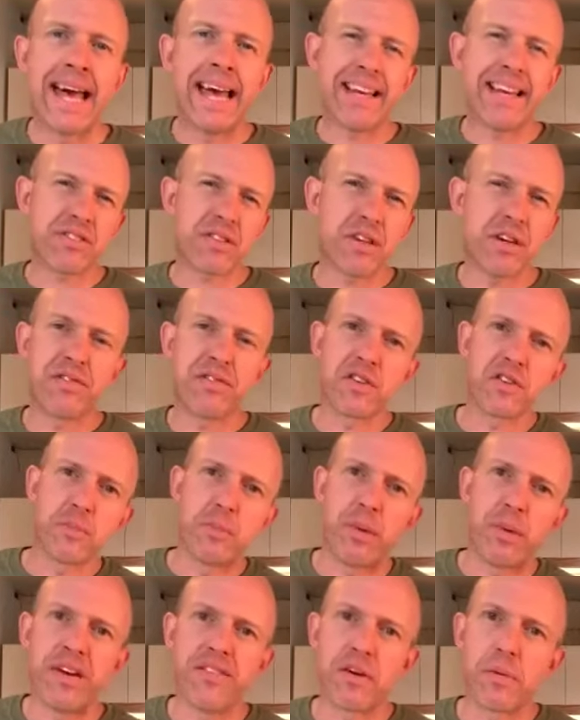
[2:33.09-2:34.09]
It served as a
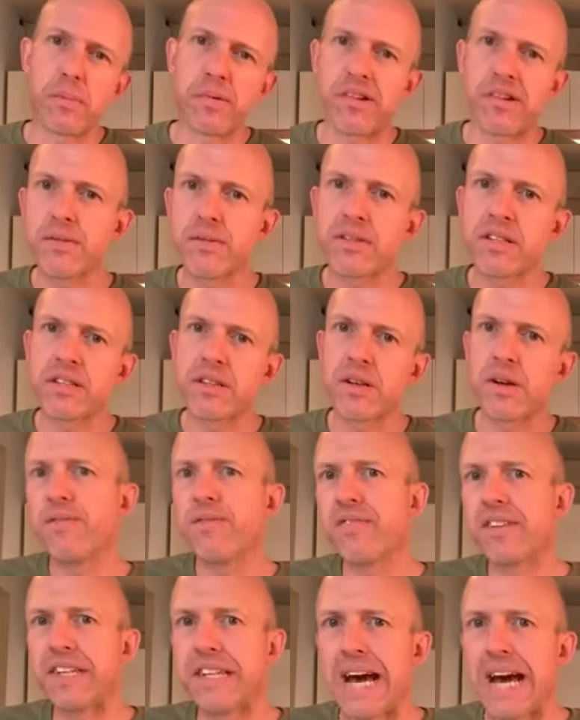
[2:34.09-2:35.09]
bit of a
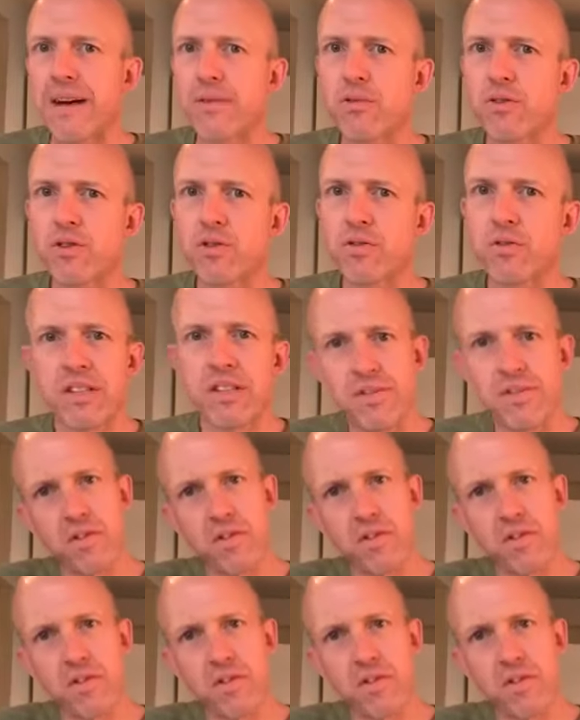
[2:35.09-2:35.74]
prototype for Down Street,